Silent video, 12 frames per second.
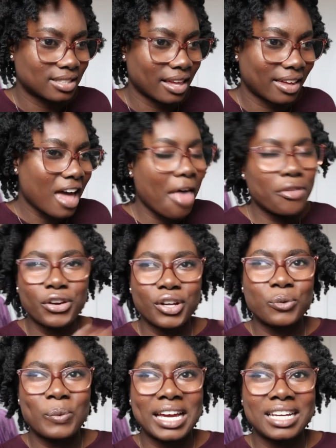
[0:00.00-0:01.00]
Like, and you're
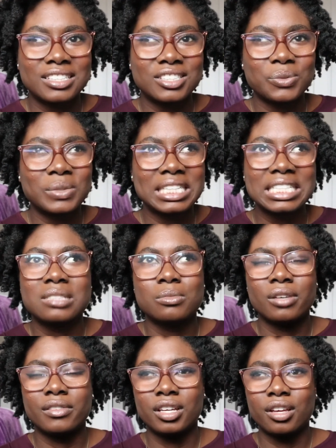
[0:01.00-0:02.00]
gonna wait to release the
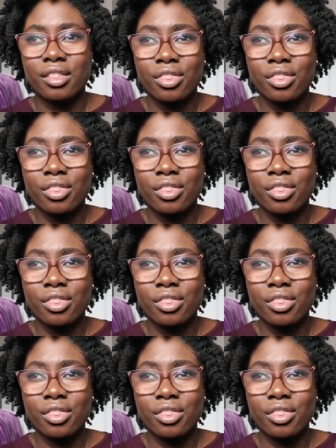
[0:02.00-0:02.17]
movie